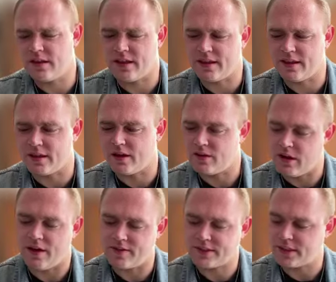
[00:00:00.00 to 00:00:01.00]
like you know,
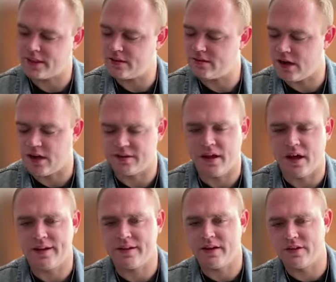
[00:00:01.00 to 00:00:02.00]
obviously
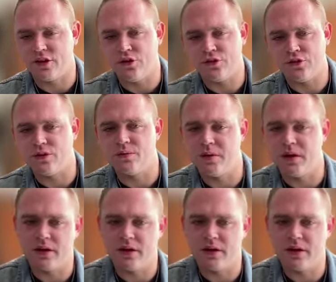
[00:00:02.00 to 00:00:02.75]
online on YouTube. Right, right,